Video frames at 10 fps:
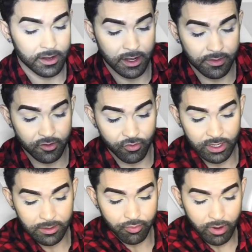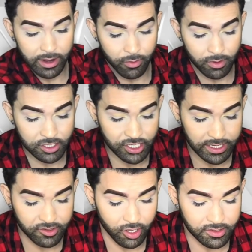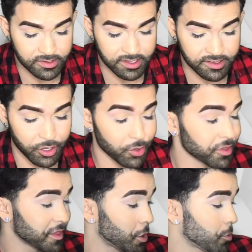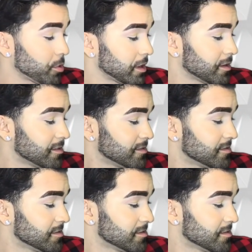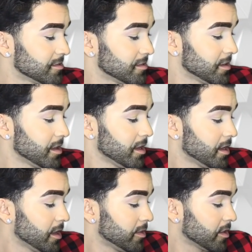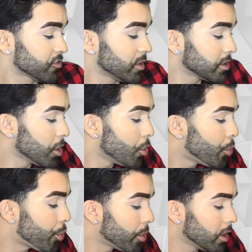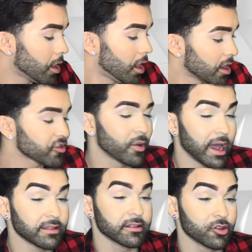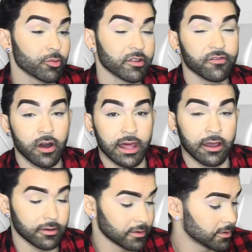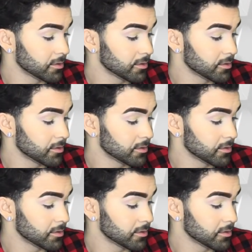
Now this really bright orange shade is called Disco Therapy. This one also has a little bit of fallout.